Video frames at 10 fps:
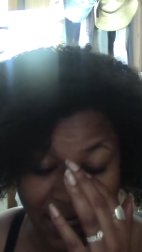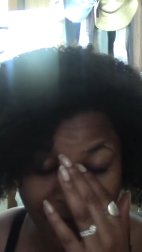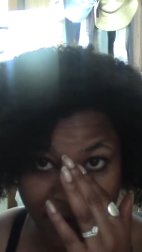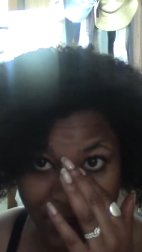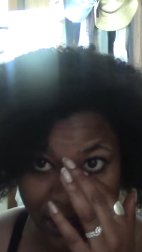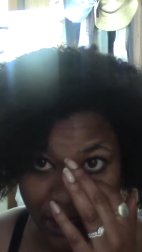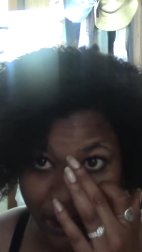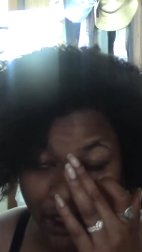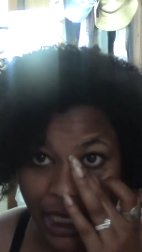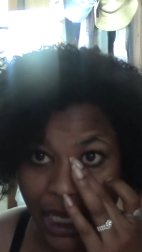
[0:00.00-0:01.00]

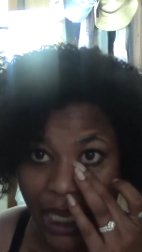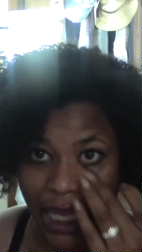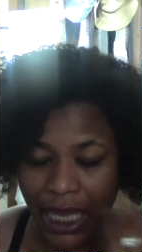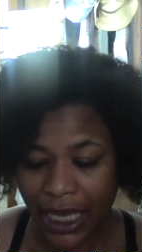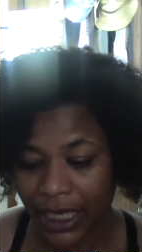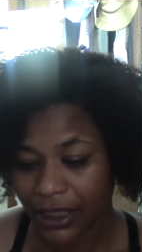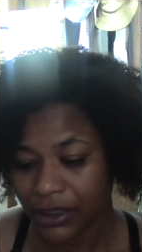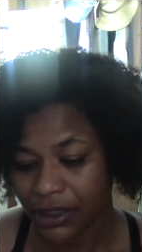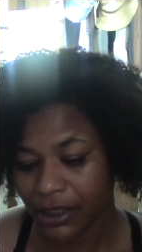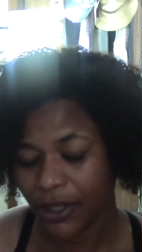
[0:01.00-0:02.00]
everything.
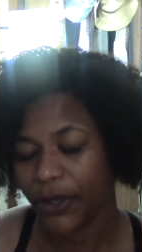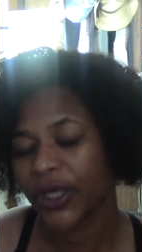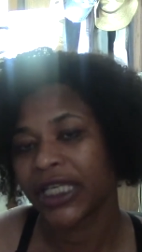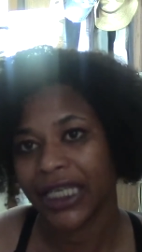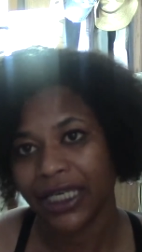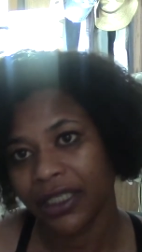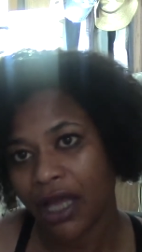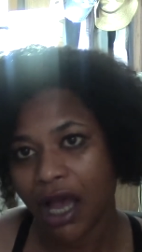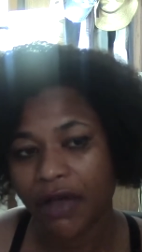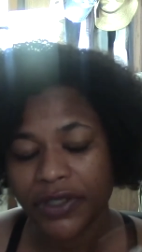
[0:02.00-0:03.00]
And so again,
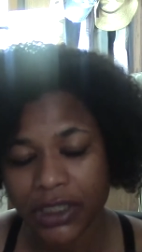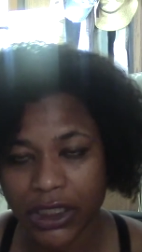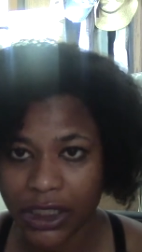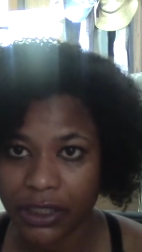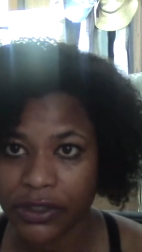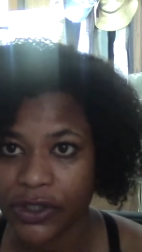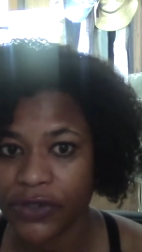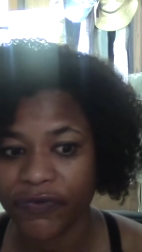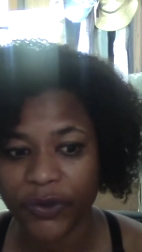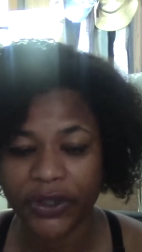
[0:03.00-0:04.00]
all the
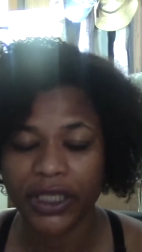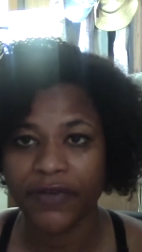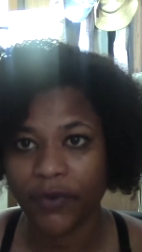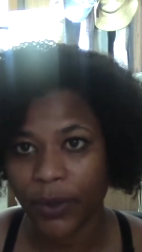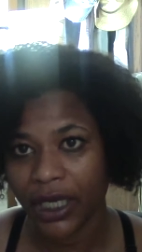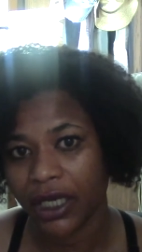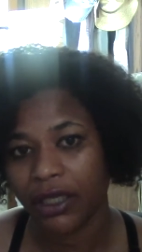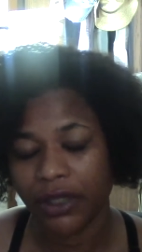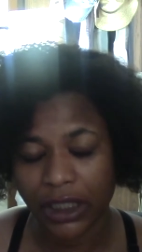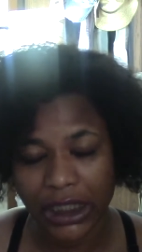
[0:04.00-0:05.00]
details for the giveaway,
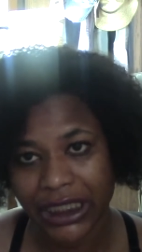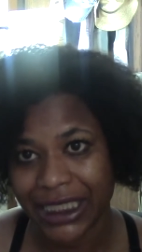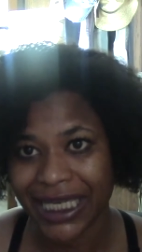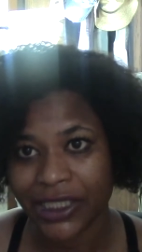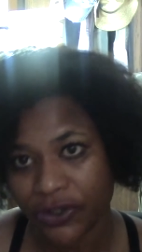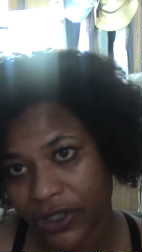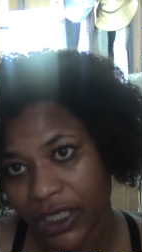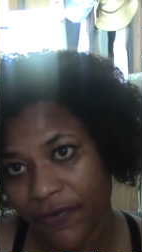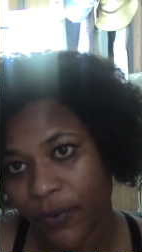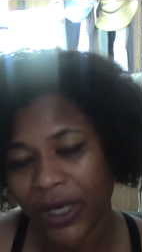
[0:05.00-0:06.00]
the link to enter the
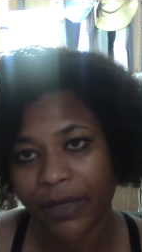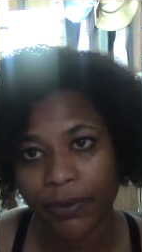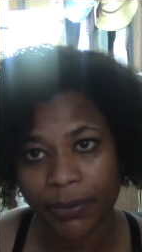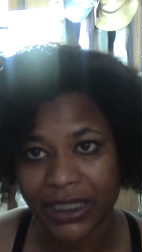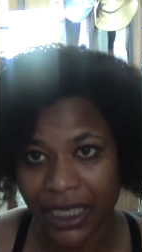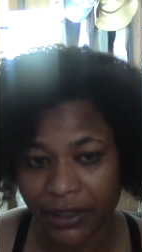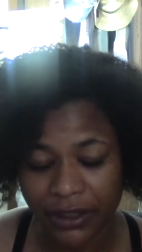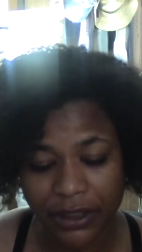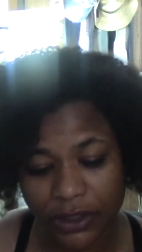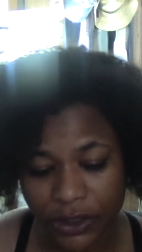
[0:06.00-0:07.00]
giveaway will be down
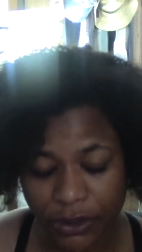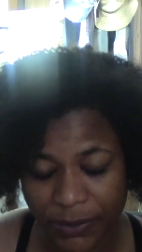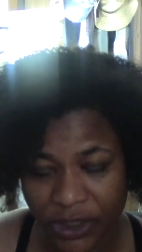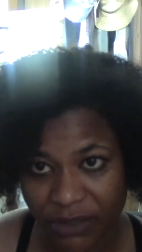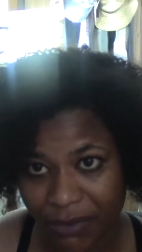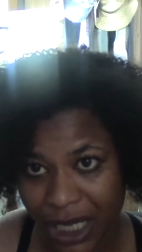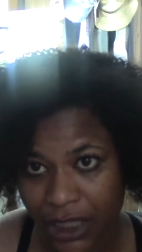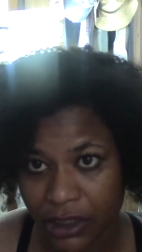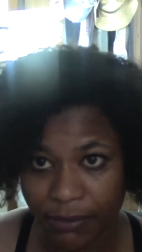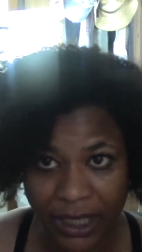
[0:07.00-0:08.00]
in the description
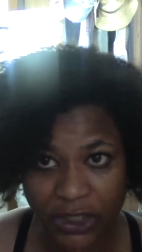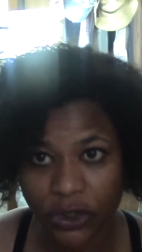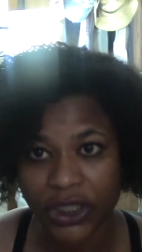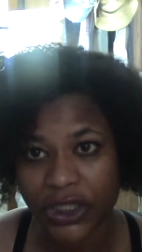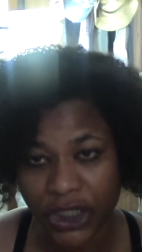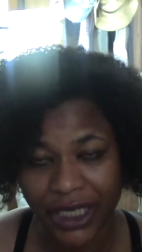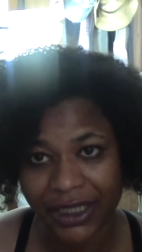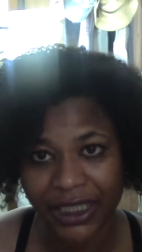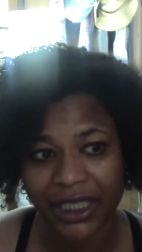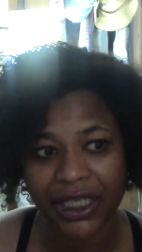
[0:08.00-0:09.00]
box, so make sure to check
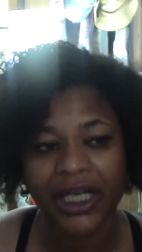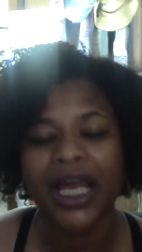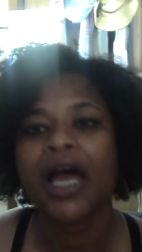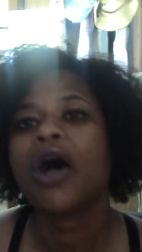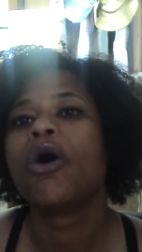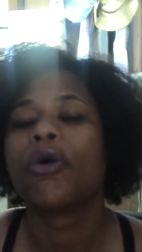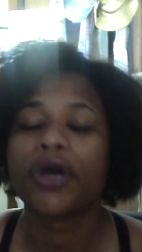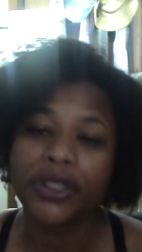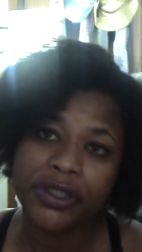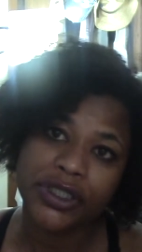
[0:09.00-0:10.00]
there.
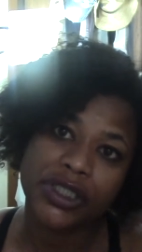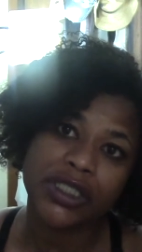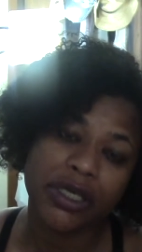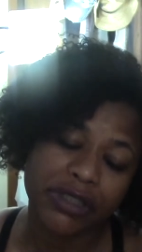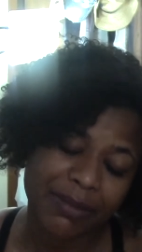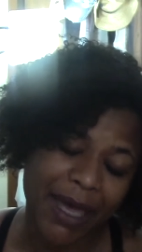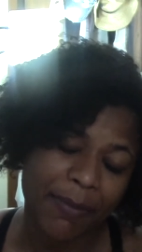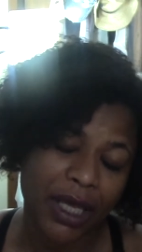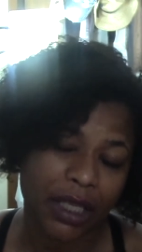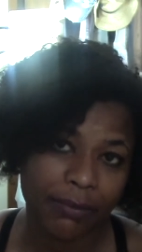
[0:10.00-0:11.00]
Or you can just go to my
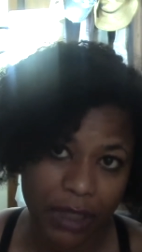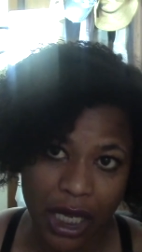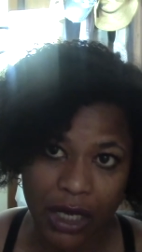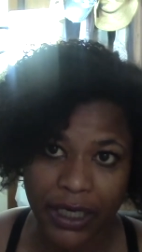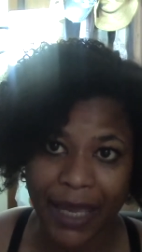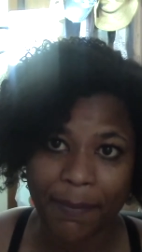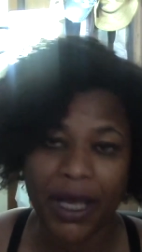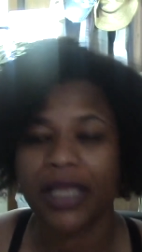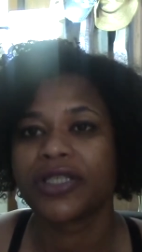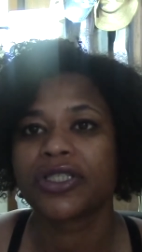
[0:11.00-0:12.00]
blog at
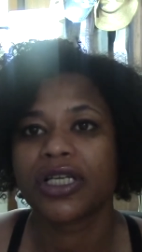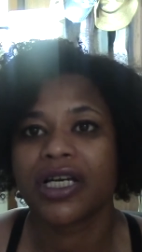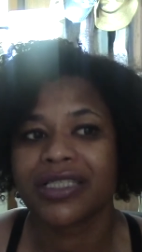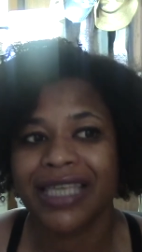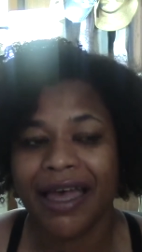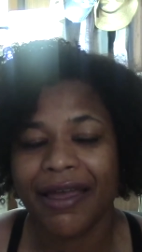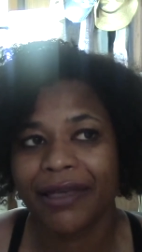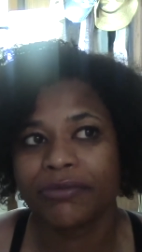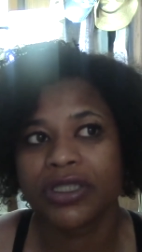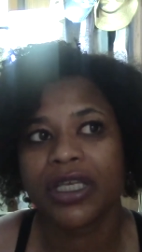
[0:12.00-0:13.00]
Polished at All
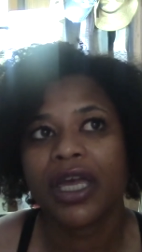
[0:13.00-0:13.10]
Times,